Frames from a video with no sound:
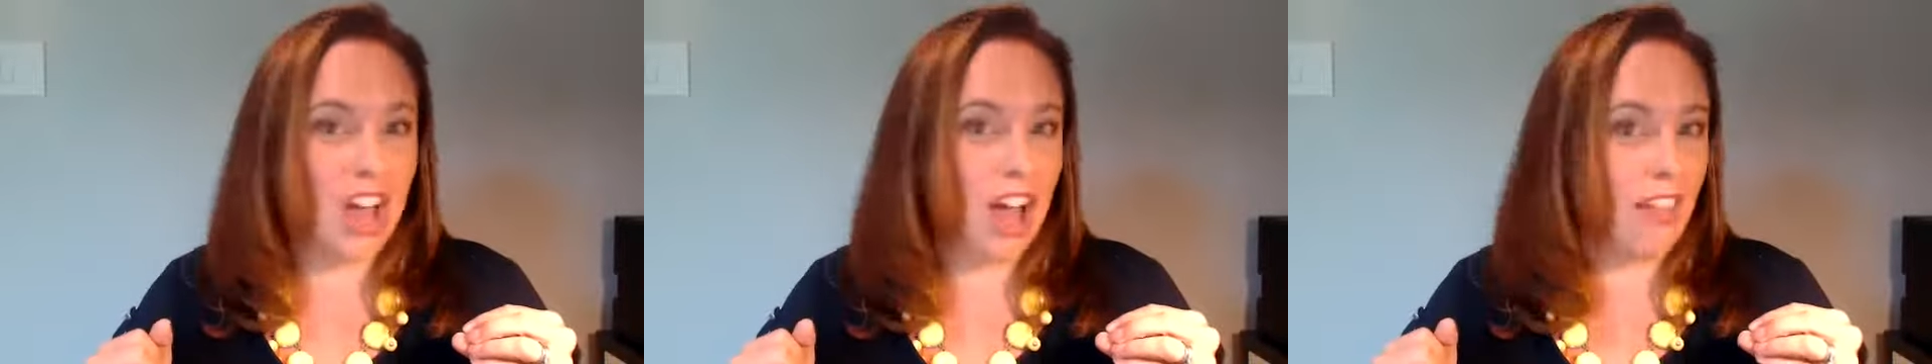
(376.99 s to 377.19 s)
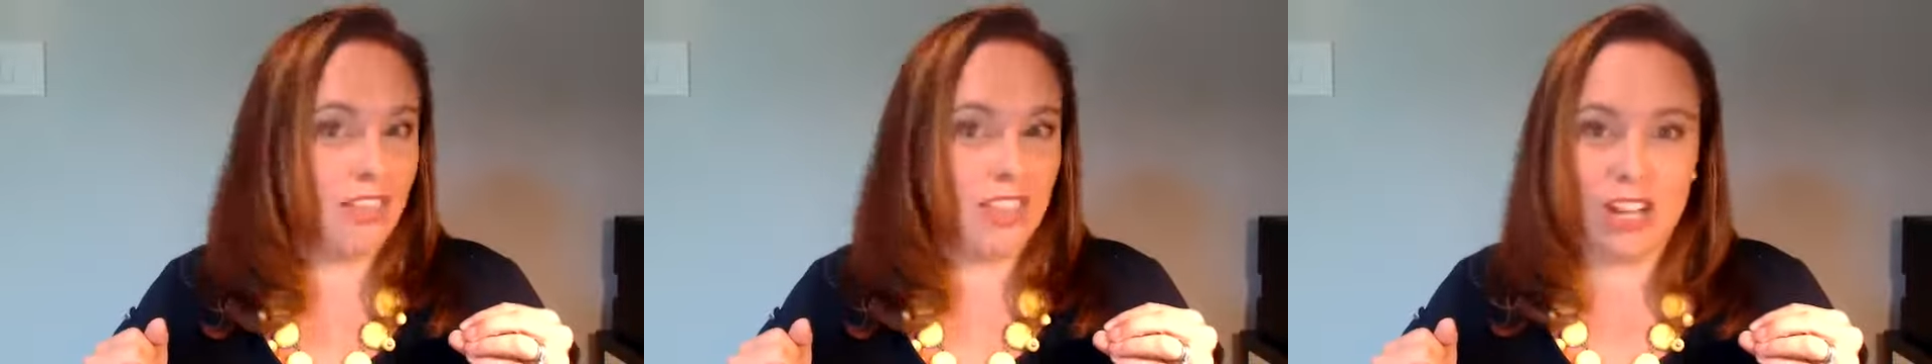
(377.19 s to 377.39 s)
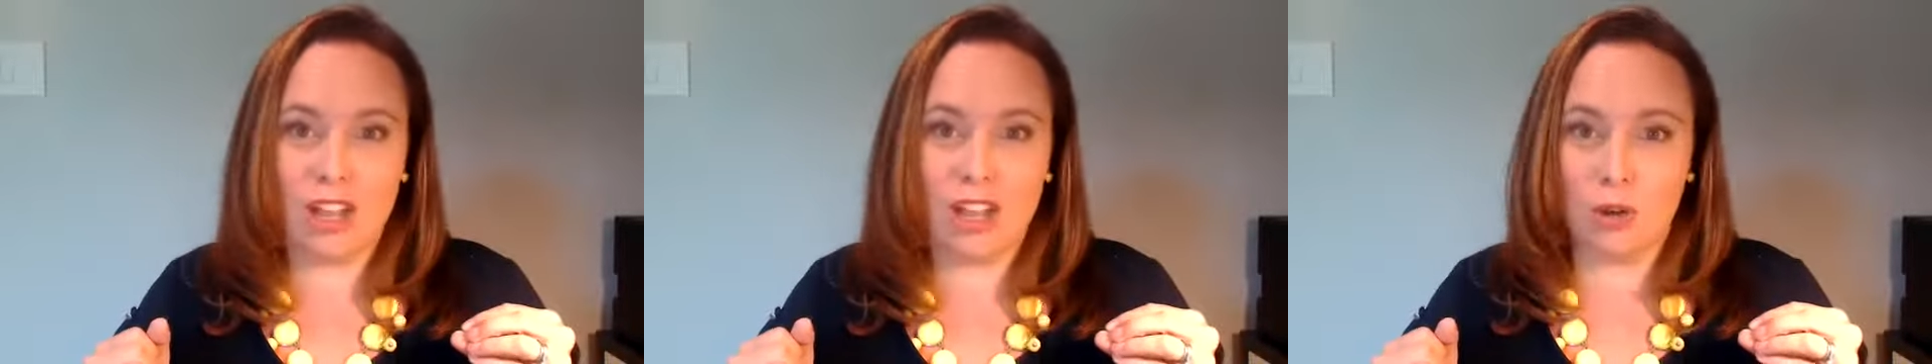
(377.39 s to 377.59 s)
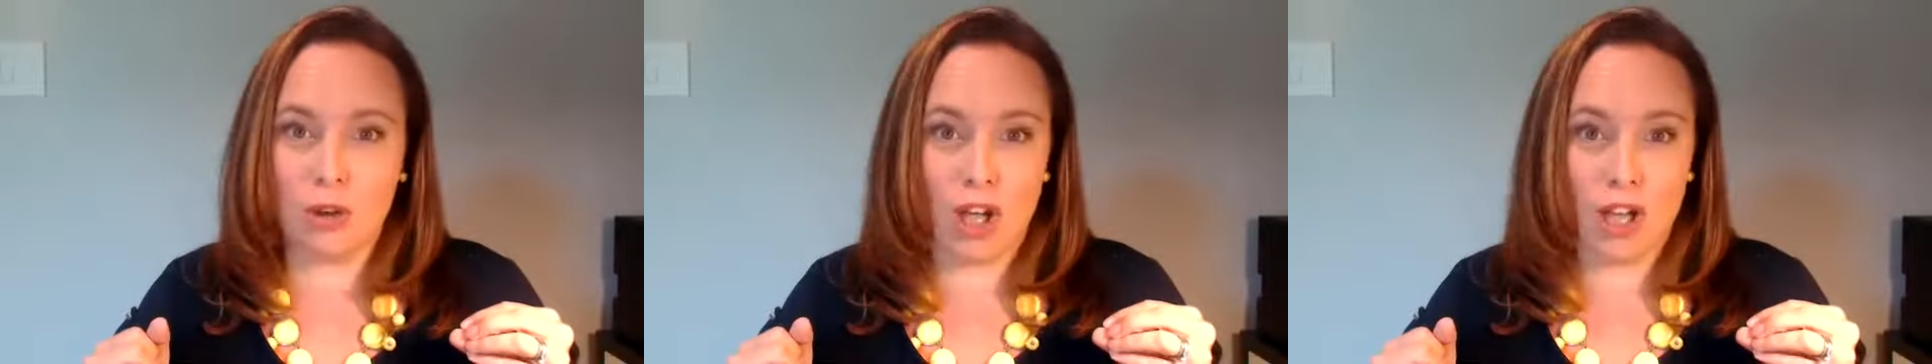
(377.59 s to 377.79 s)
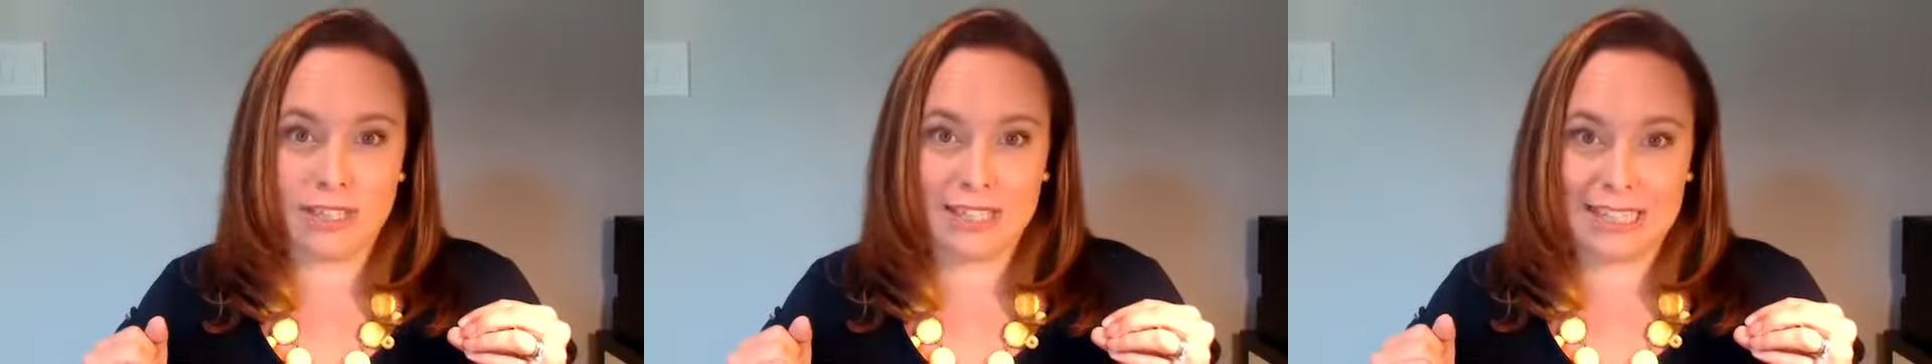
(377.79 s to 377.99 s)
not the
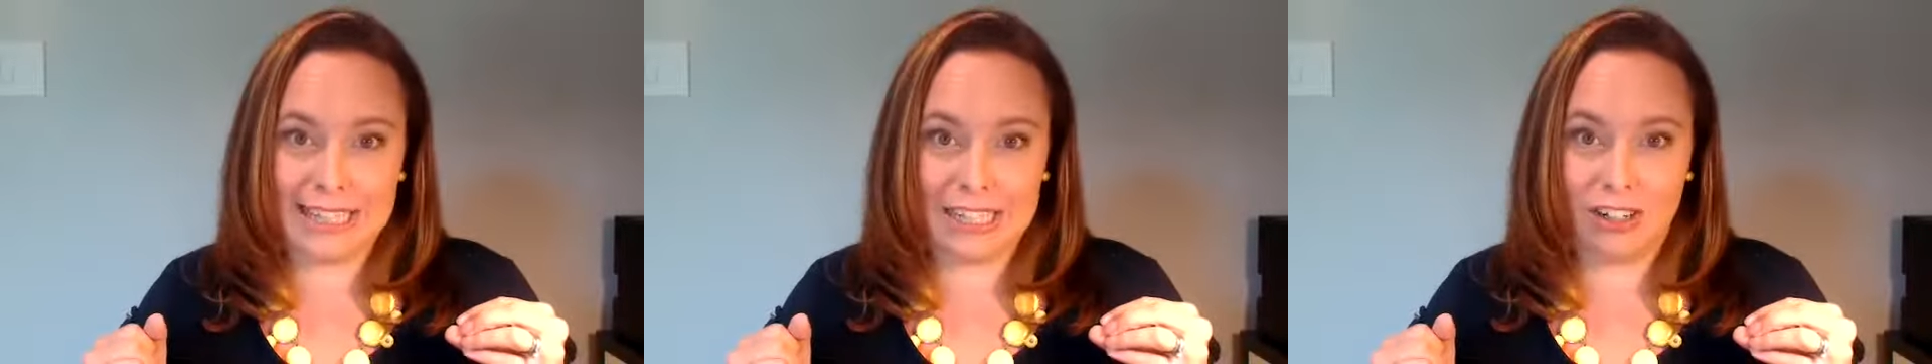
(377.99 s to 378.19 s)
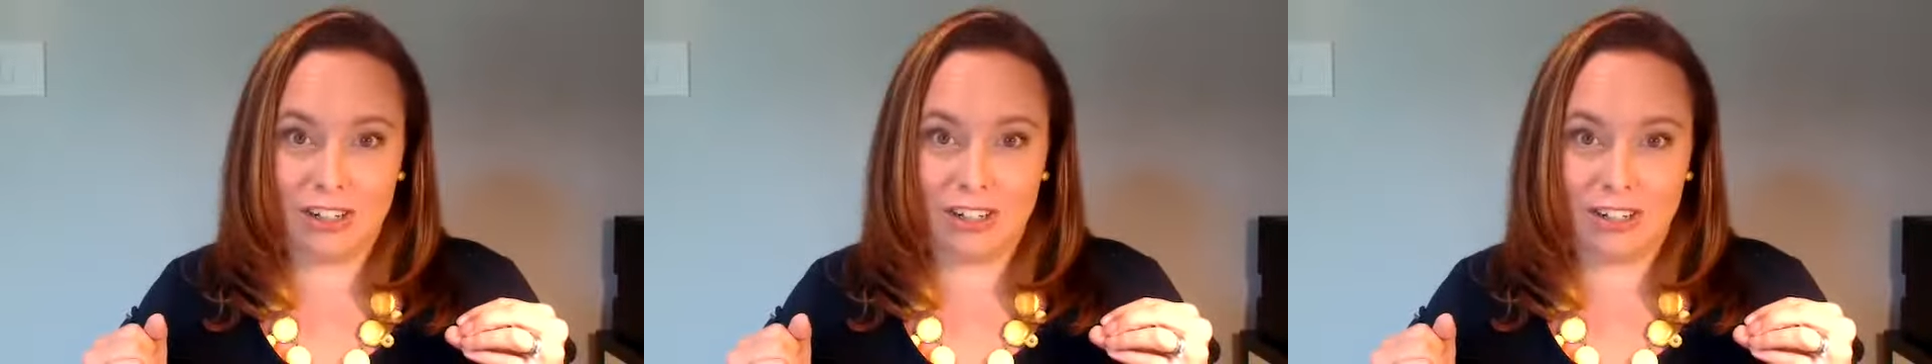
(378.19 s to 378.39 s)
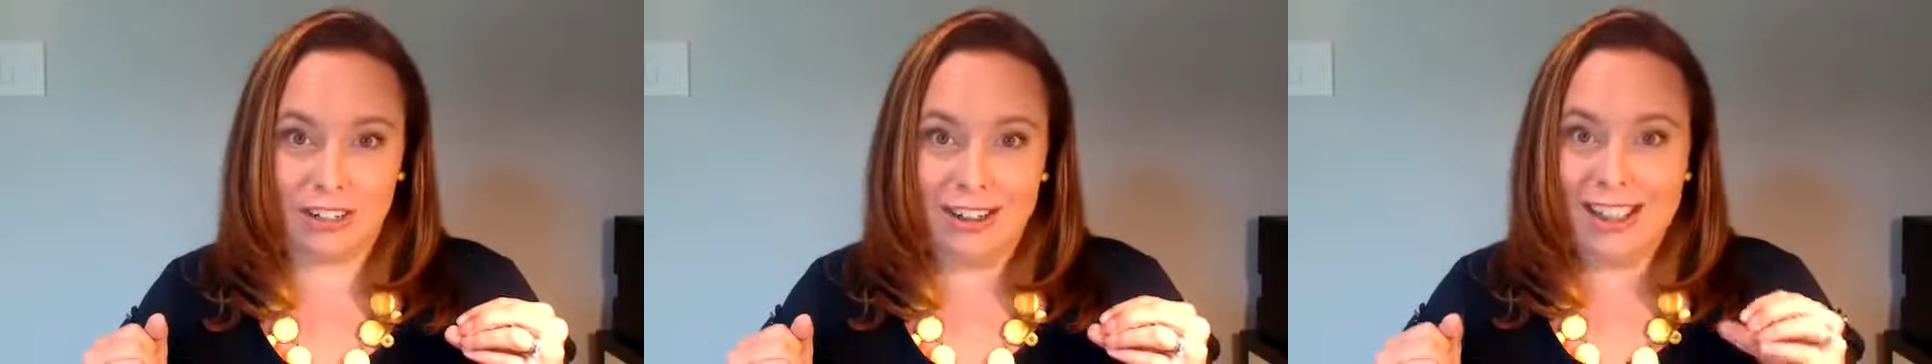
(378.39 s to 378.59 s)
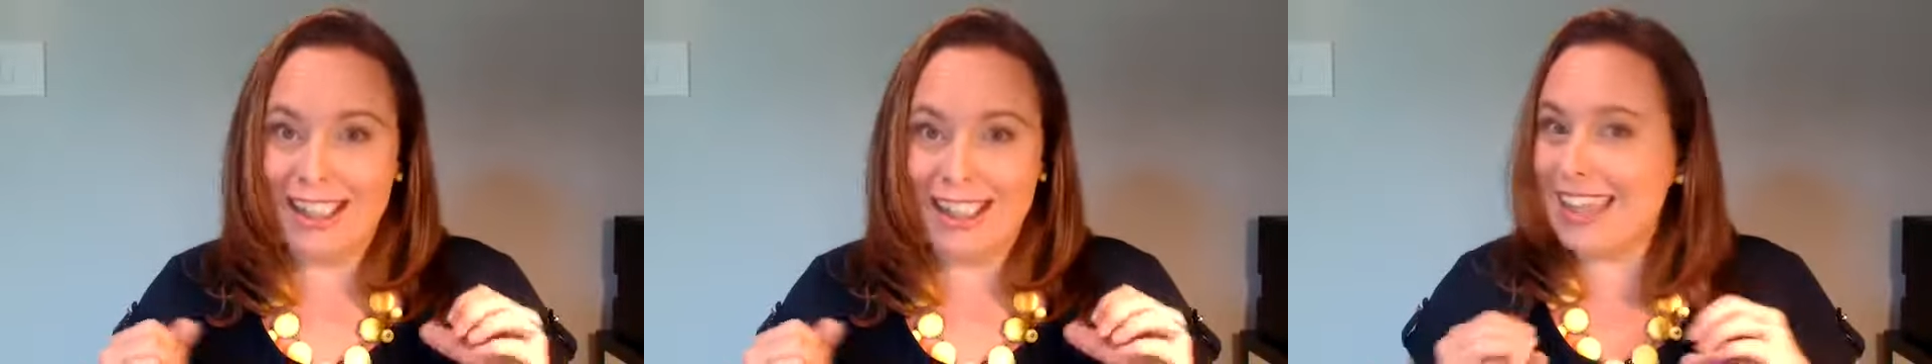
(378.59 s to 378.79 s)
low-cost leader.